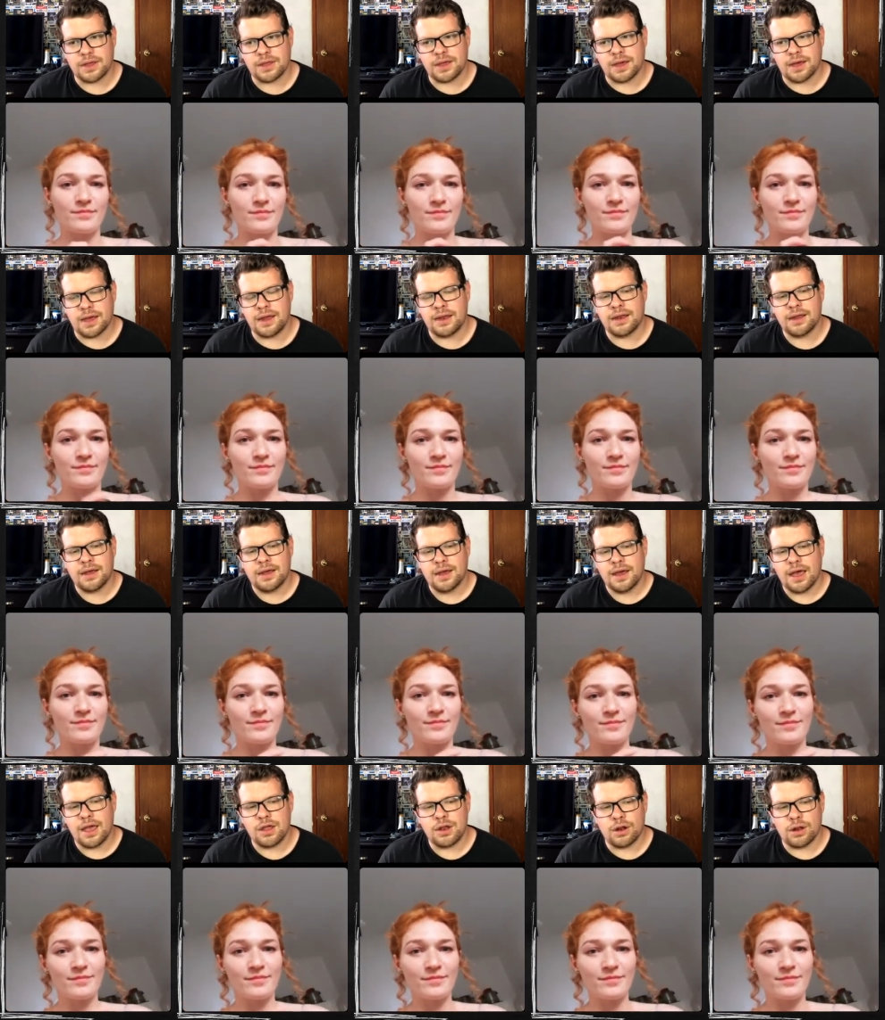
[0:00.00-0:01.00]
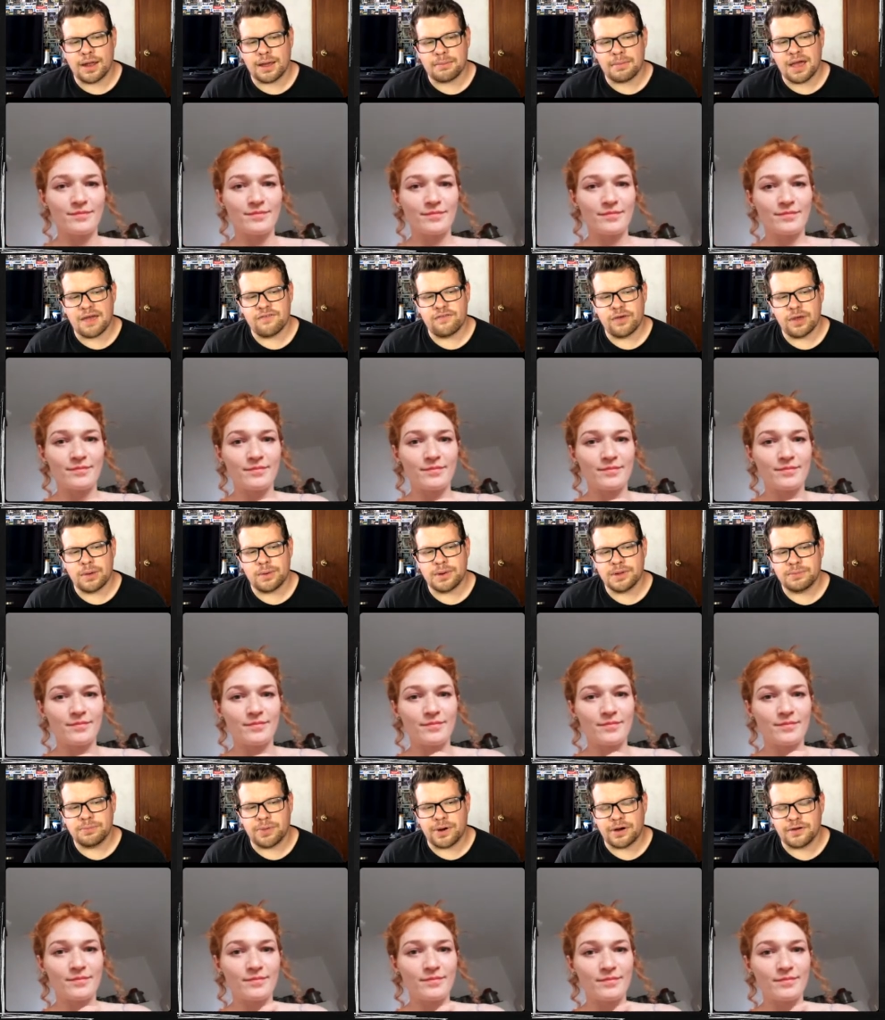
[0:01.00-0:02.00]
Speaker 1: Yeah, and you know, like my
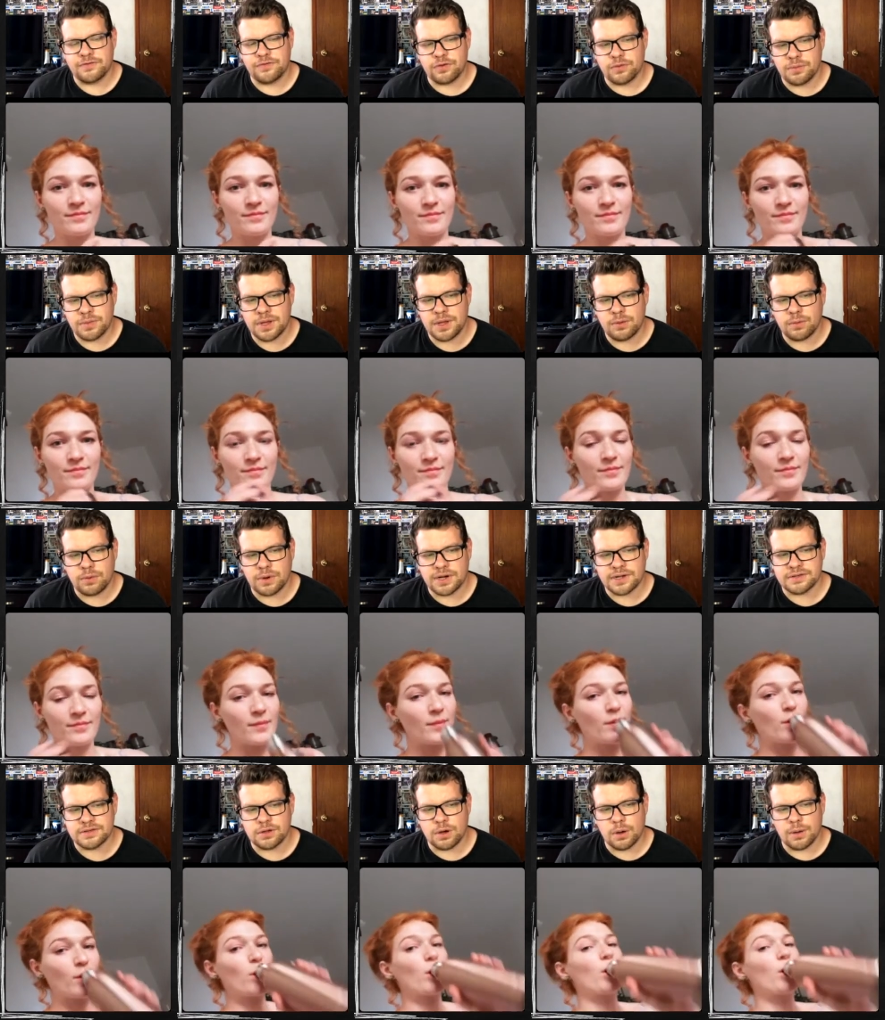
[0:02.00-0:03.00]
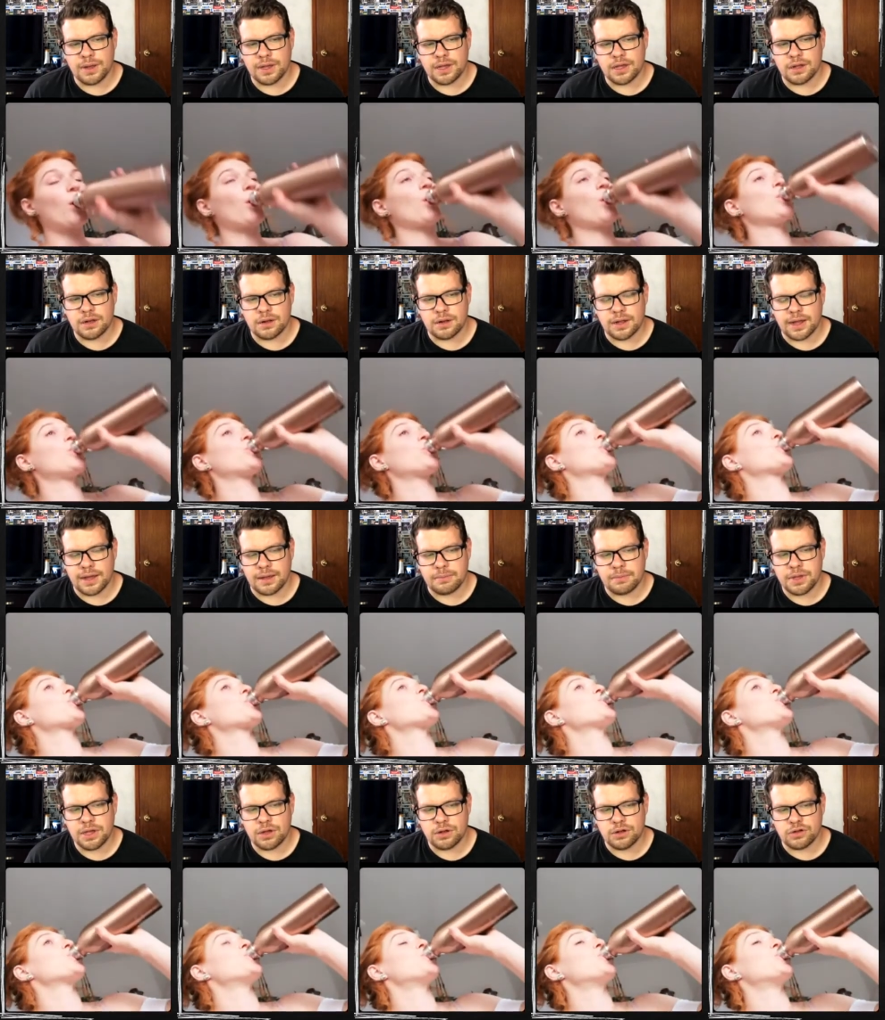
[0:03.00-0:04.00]
favorite part for me was going and
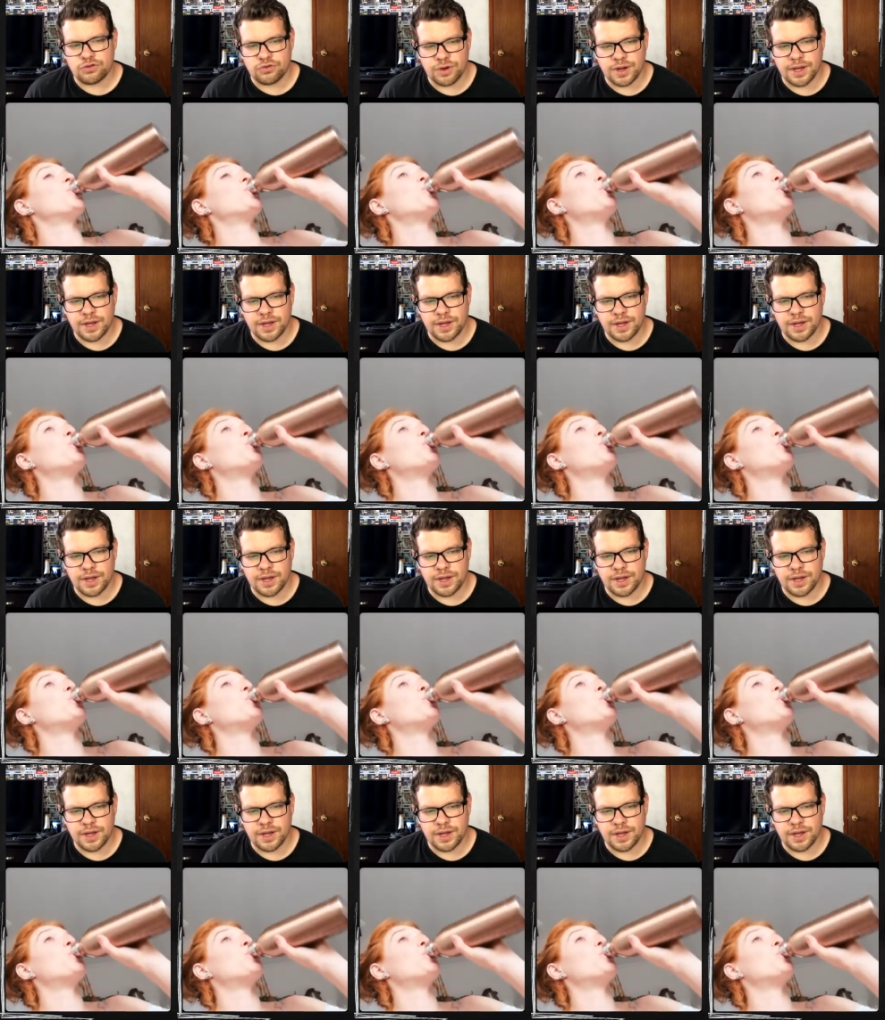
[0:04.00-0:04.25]
like on